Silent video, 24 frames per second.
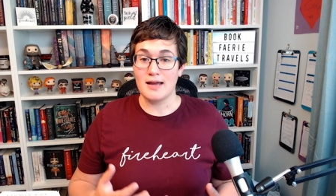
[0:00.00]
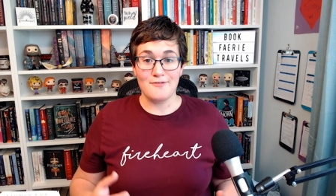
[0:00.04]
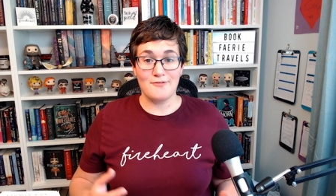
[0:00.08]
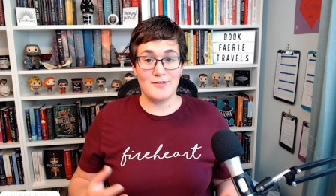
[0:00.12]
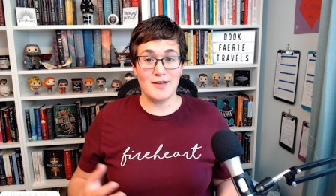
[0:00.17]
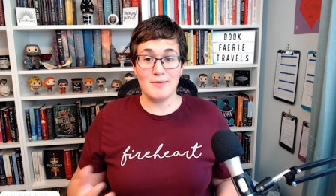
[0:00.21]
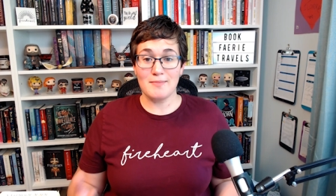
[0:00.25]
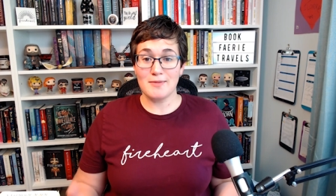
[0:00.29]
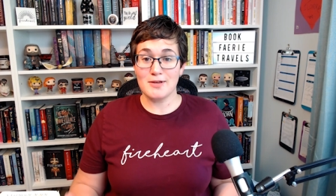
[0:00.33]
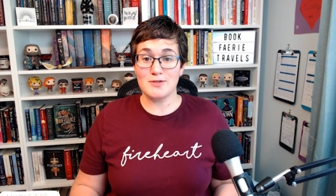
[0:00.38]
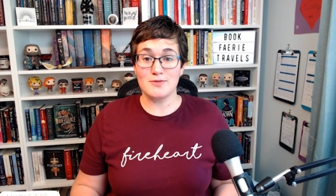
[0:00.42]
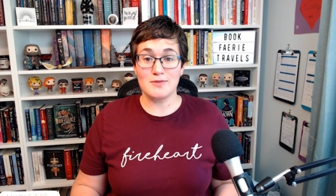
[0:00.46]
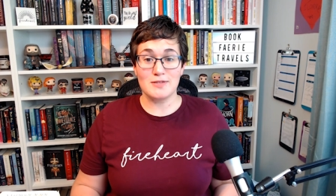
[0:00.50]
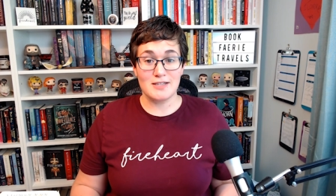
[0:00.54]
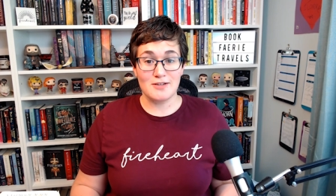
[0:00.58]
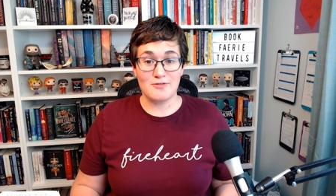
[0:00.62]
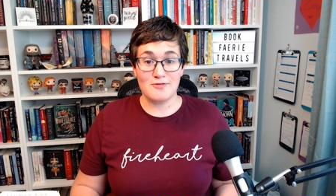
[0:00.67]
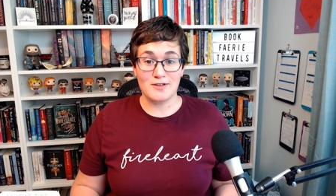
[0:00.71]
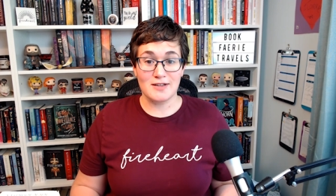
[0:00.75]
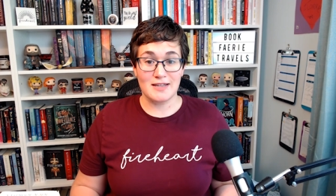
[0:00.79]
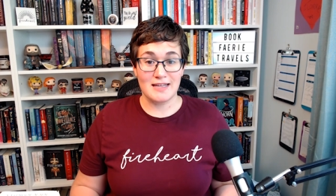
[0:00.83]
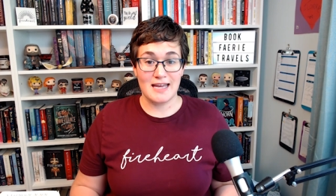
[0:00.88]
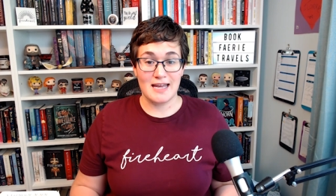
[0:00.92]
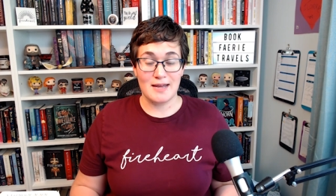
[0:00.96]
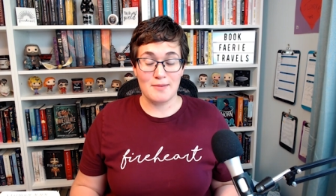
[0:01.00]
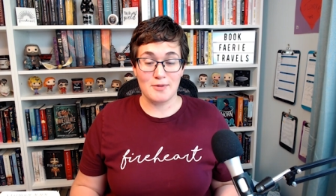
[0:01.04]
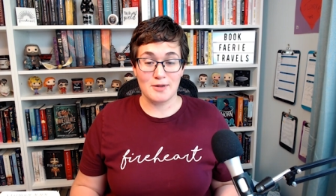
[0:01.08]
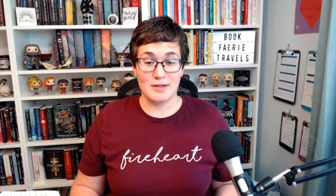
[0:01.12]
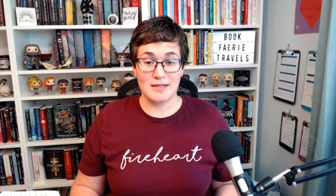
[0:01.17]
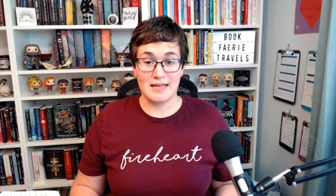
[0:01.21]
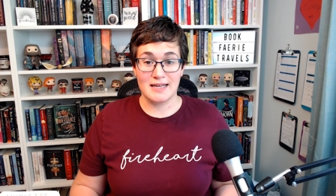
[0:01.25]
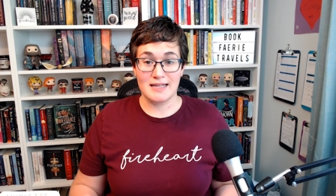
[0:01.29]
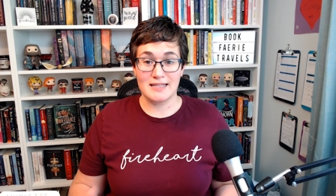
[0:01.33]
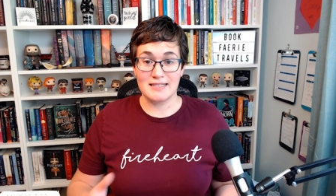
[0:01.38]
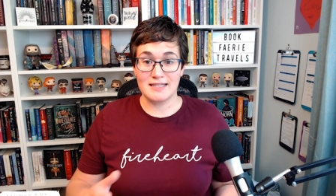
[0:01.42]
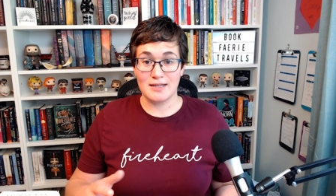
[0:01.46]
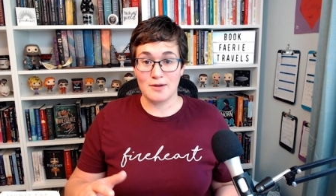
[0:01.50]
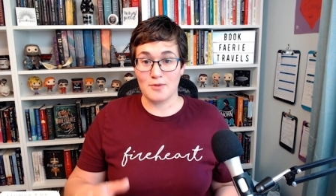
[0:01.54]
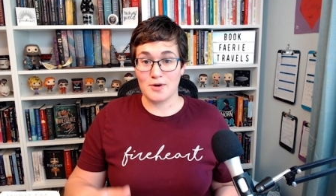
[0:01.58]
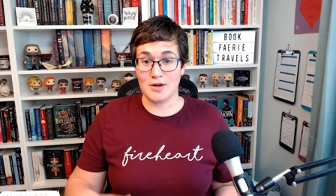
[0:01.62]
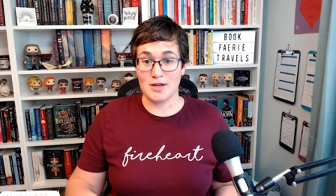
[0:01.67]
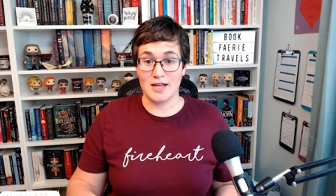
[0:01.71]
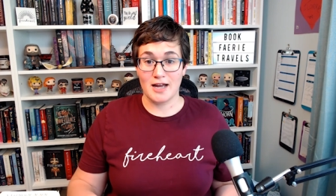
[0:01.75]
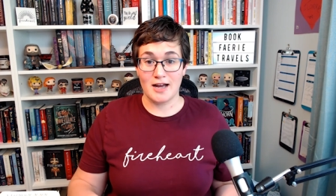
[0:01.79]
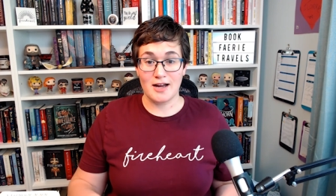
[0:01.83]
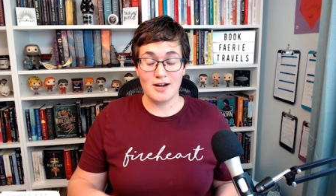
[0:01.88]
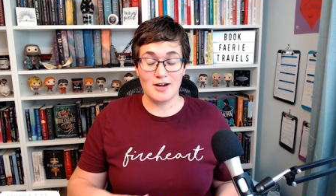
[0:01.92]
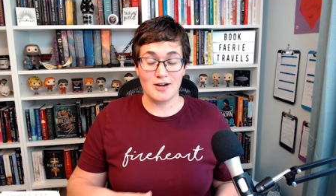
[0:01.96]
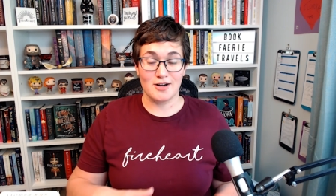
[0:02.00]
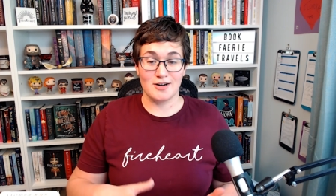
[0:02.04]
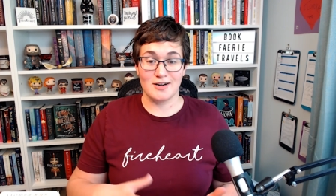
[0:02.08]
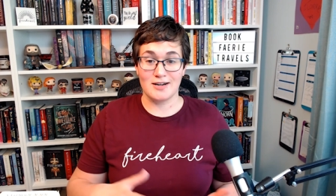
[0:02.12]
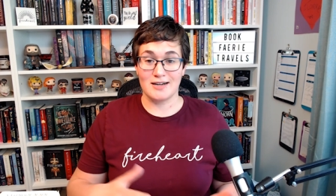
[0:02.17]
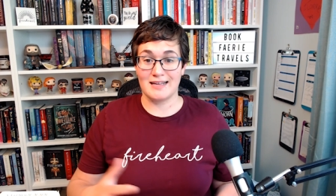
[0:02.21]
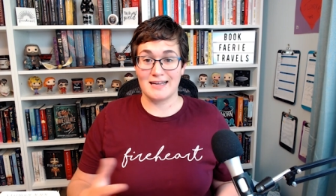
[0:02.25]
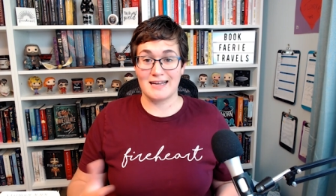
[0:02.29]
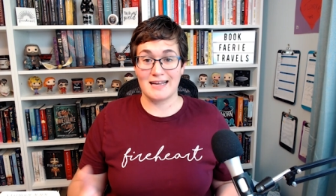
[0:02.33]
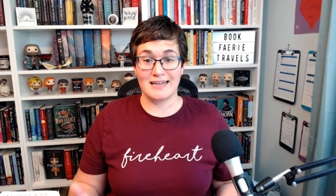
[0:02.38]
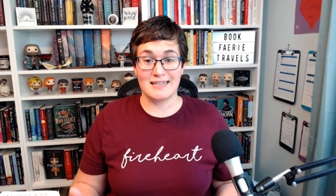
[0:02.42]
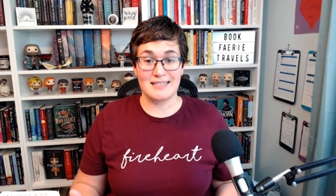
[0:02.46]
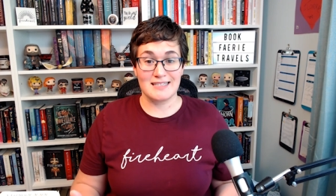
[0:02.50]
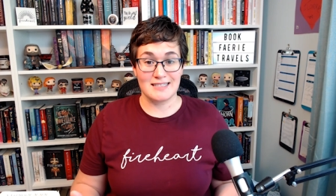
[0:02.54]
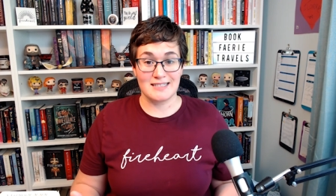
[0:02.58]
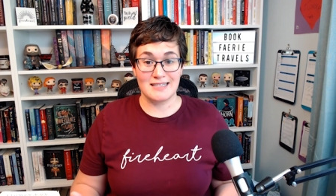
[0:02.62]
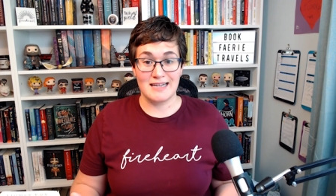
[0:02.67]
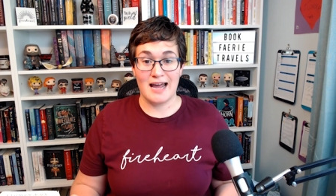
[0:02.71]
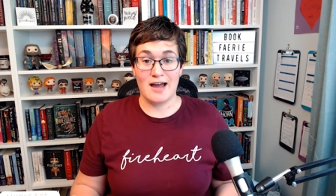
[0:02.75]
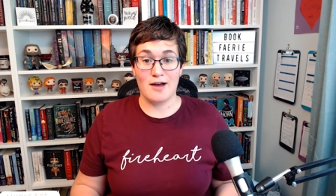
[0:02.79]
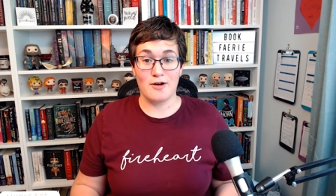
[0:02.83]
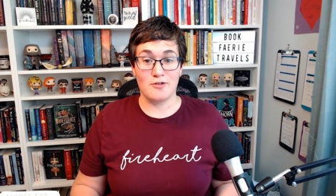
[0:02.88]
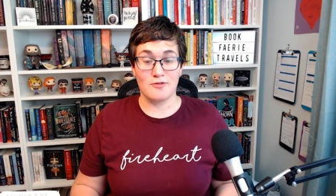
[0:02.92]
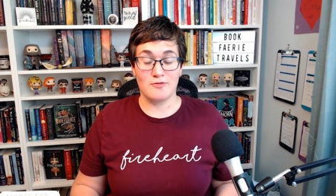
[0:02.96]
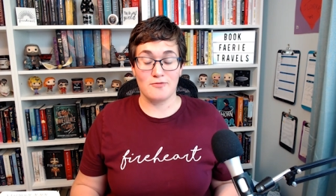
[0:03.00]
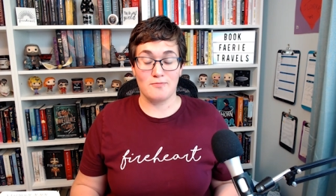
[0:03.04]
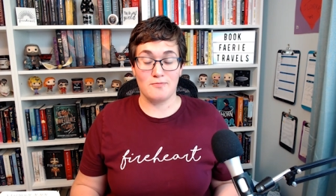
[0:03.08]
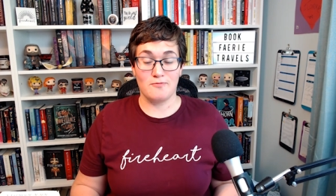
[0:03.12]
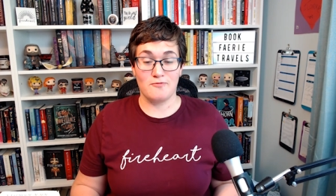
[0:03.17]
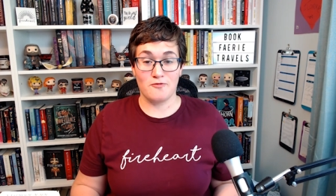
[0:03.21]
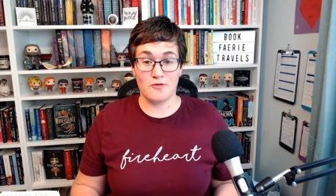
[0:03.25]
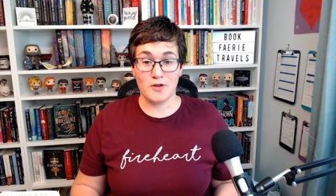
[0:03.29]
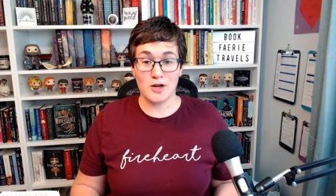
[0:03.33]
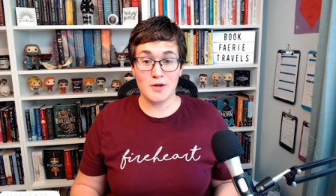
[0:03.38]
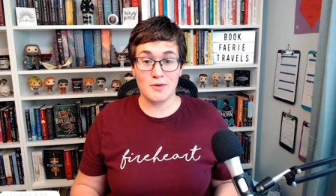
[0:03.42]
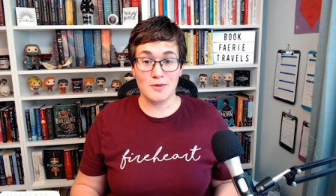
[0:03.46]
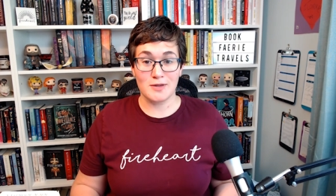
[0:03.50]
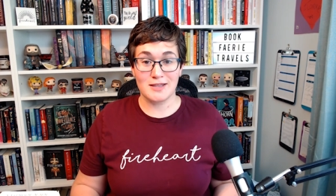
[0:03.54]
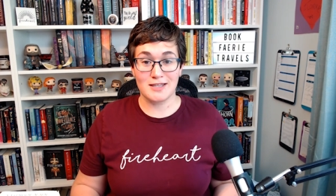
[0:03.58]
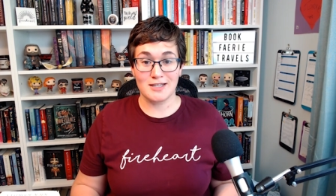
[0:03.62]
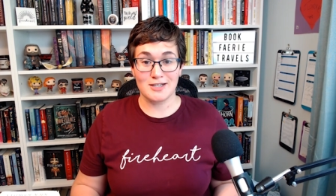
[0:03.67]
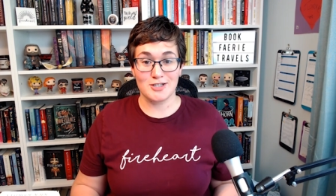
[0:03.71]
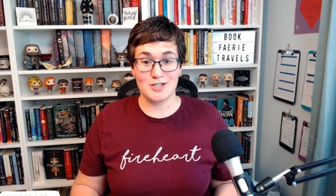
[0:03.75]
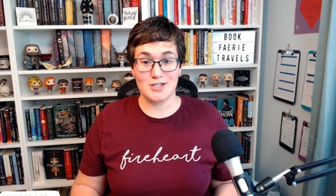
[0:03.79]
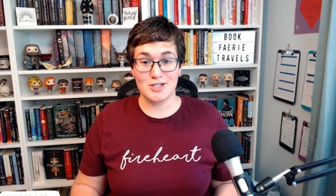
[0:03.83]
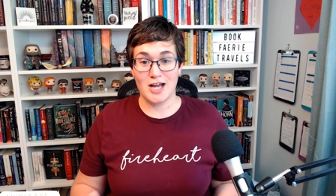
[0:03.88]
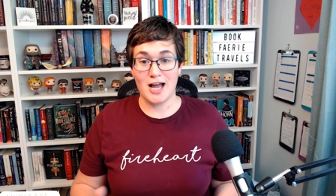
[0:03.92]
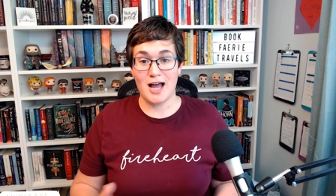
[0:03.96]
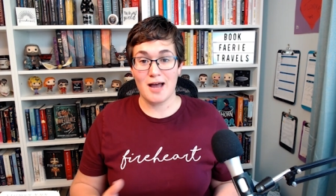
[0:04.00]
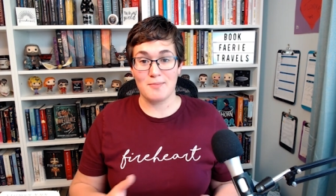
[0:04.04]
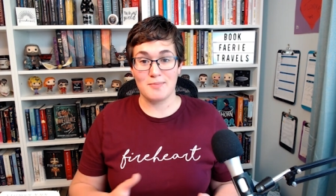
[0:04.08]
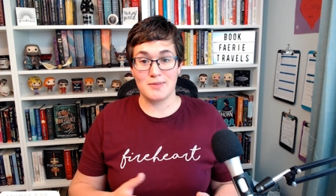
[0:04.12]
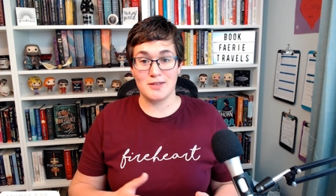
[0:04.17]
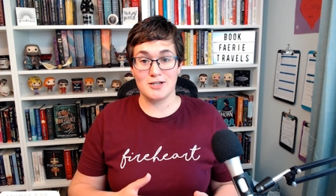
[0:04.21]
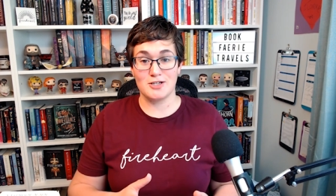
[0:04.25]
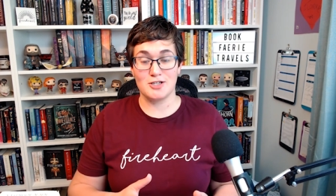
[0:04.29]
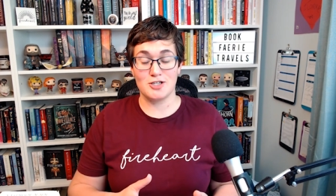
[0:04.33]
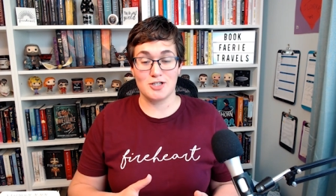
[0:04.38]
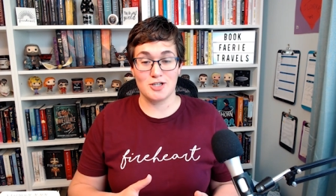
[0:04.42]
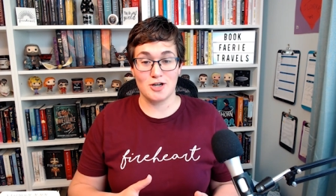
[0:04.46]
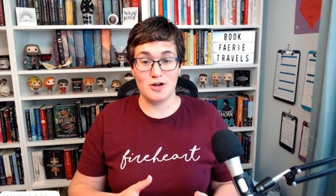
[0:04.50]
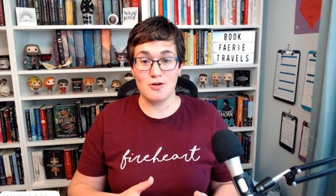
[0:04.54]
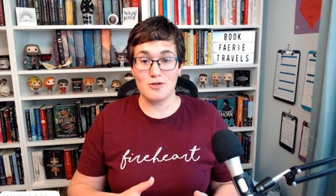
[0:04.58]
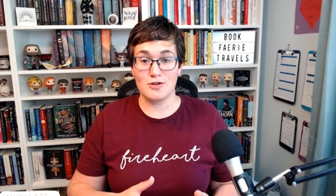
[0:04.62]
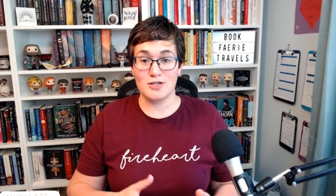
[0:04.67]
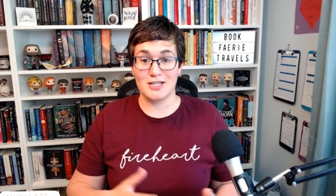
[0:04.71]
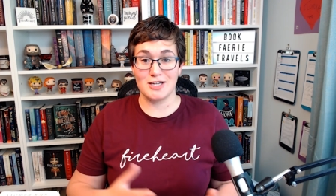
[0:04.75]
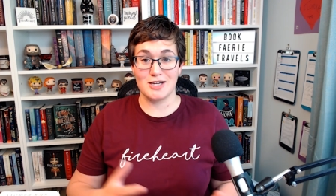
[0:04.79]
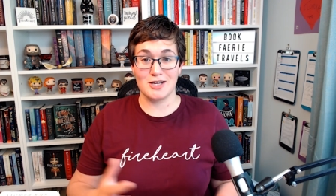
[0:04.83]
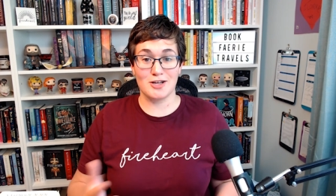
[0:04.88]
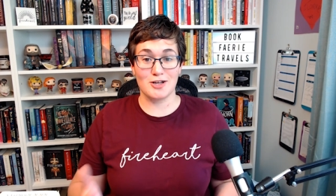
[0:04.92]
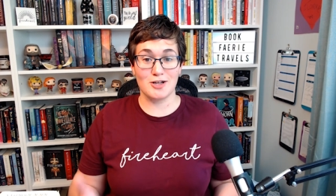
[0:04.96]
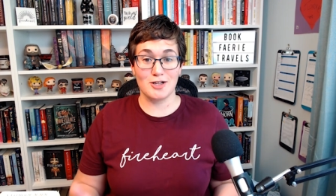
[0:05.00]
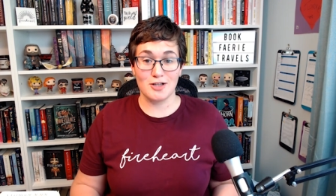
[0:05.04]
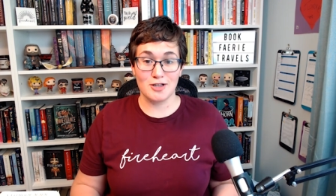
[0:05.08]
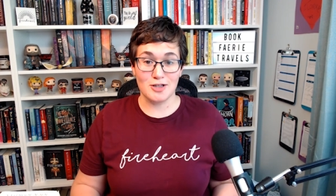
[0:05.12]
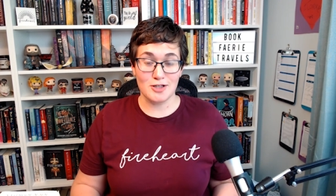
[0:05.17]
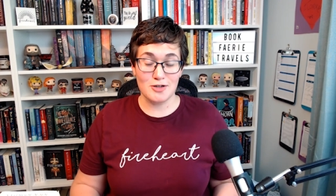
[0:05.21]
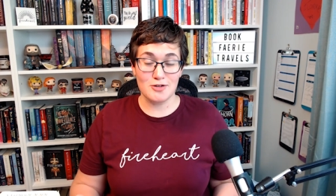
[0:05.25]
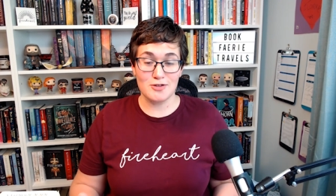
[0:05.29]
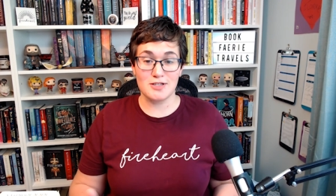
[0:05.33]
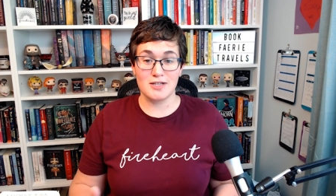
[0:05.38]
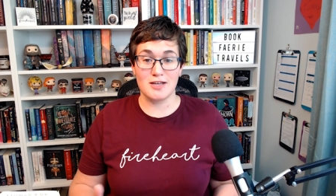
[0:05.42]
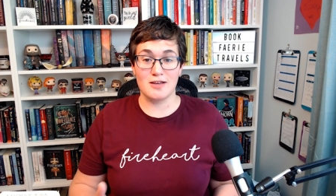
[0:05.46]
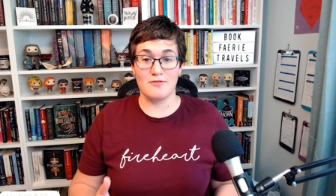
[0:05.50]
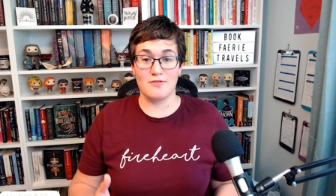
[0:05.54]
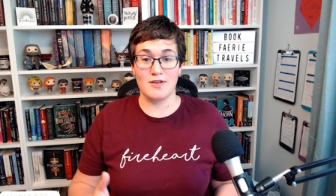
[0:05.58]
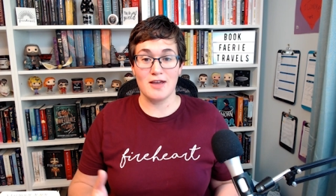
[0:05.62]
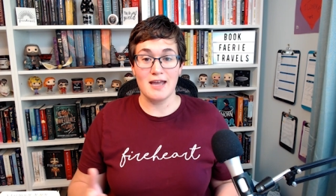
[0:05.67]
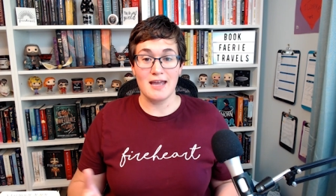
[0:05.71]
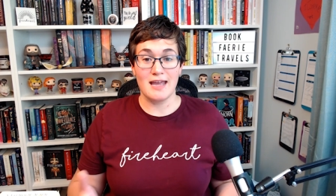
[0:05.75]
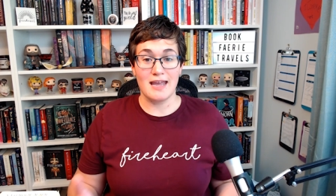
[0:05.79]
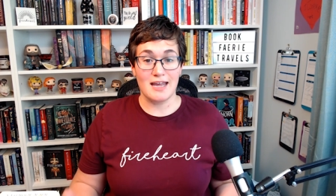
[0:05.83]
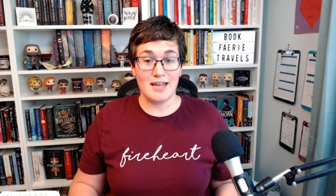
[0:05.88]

Families with differently abled kids that were younger that get to now frequent this shop that shows an inclusive,